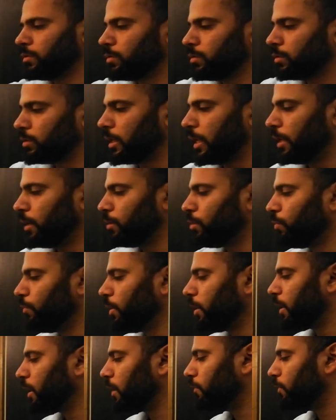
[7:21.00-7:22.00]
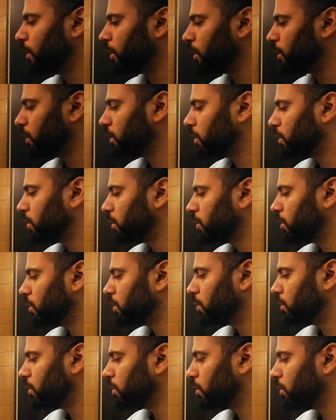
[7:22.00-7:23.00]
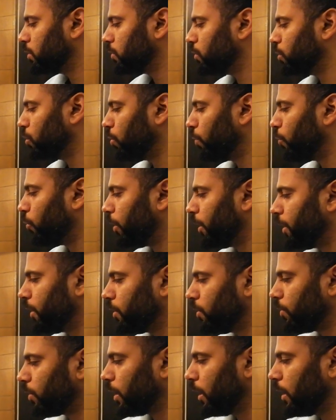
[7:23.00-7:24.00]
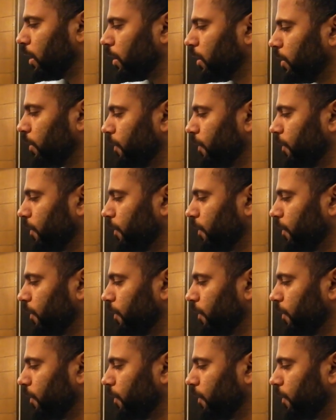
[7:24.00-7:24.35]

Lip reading: then you will give it 0 point. Okay,